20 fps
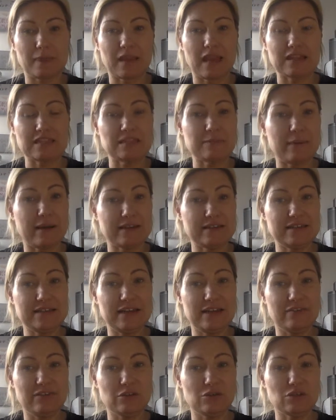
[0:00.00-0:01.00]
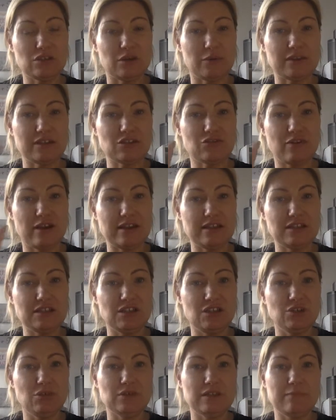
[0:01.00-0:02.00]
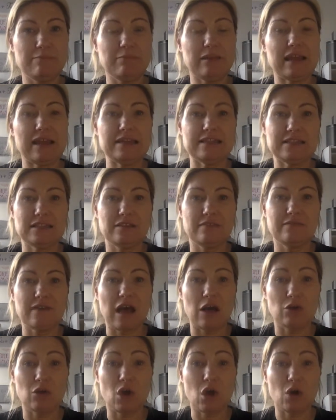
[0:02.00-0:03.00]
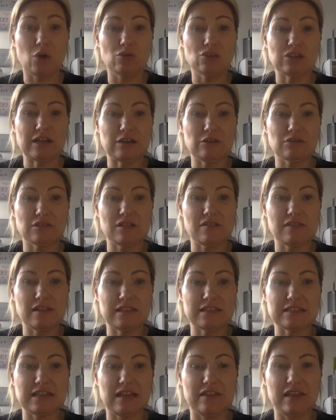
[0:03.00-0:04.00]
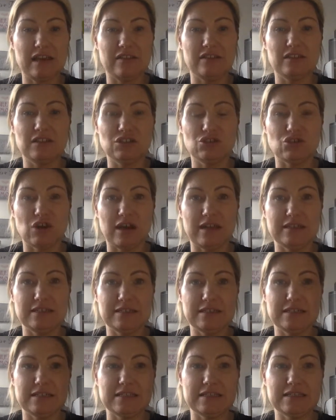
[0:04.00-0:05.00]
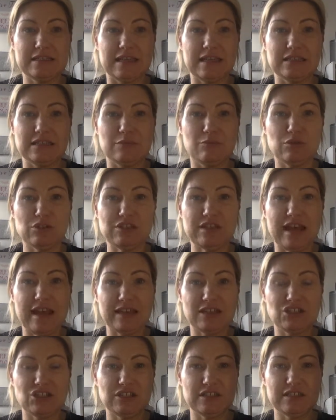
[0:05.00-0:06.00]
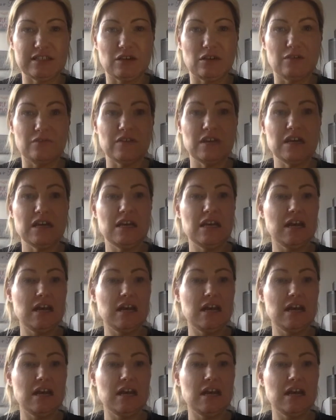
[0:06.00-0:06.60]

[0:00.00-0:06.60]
antibacterial, so it's great to use in place of alcohol gels and things like that are drying to the skin to protect yourself.